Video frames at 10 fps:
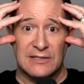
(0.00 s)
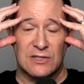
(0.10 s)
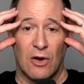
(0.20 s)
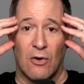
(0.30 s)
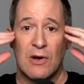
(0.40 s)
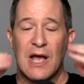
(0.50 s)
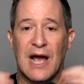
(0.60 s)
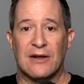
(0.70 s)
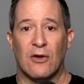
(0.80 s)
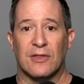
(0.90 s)
And so
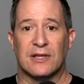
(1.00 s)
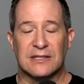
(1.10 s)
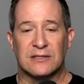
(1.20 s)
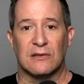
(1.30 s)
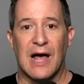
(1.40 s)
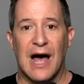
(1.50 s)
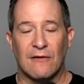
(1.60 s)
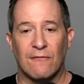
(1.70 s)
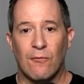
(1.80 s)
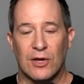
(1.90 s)
I know that that's a
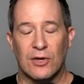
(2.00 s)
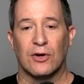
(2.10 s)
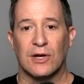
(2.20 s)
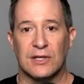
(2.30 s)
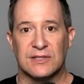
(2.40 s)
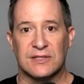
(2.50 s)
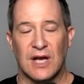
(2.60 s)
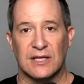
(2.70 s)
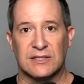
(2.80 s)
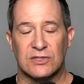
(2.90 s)
lot of what you're going to
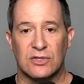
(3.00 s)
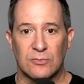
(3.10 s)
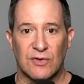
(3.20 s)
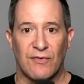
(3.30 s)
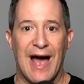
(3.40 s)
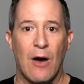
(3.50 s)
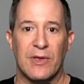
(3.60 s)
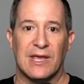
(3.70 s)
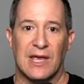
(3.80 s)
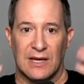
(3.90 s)
discuss in terms of how
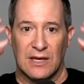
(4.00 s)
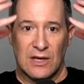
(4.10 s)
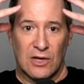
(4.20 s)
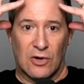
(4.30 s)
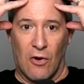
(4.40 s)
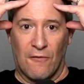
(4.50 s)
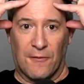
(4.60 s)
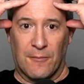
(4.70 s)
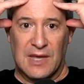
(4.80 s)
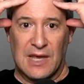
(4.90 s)
we can go
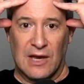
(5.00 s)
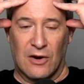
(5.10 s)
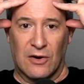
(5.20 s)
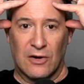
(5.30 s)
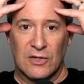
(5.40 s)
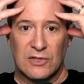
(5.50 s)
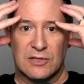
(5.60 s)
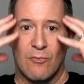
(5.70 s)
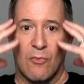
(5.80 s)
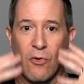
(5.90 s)
from here
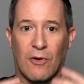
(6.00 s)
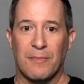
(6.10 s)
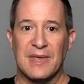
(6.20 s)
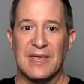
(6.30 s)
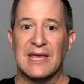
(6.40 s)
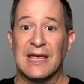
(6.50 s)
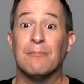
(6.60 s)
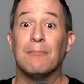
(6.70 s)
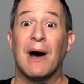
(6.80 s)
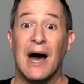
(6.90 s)
to more being
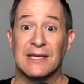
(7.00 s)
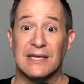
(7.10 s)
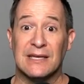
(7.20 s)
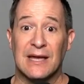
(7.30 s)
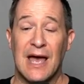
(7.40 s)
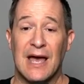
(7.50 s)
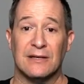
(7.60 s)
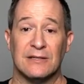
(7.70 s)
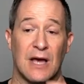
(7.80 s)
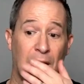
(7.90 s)
embodied.
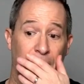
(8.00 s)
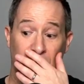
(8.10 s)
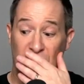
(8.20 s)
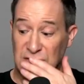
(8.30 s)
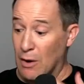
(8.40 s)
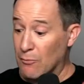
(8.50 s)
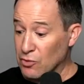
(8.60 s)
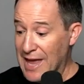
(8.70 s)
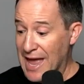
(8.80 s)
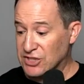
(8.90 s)
And so
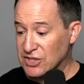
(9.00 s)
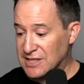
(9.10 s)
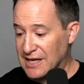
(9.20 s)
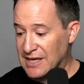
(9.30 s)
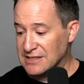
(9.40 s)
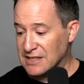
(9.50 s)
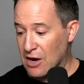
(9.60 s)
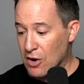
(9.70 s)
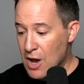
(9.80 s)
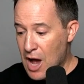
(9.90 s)
I'm really anxious to get into
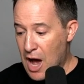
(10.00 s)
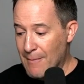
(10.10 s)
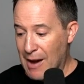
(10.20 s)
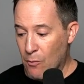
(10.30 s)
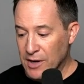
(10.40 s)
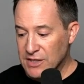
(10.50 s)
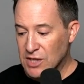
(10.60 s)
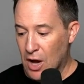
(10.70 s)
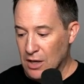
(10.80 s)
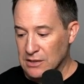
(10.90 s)
there. I want to
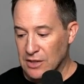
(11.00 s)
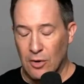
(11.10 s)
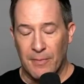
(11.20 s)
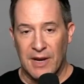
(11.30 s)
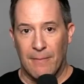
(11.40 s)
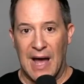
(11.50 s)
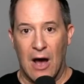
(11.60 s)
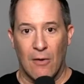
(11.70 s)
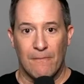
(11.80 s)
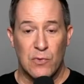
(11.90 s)
talk a little bit
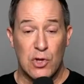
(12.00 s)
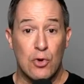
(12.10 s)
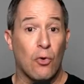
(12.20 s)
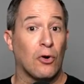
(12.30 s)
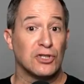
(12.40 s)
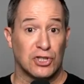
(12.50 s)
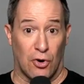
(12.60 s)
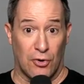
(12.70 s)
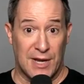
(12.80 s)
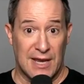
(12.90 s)
about your
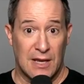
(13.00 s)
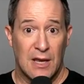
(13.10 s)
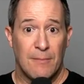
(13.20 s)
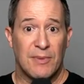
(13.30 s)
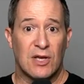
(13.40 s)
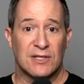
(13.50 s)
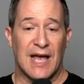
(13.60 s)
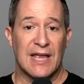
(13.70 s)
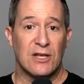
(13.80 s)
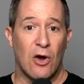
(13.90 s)
journey,
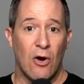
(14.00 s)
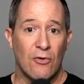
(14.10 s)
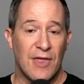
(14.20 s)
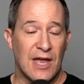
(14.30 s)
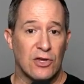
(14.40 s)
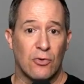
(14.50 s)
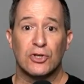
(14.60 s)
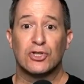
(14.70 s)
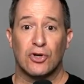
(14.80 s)
because I know that your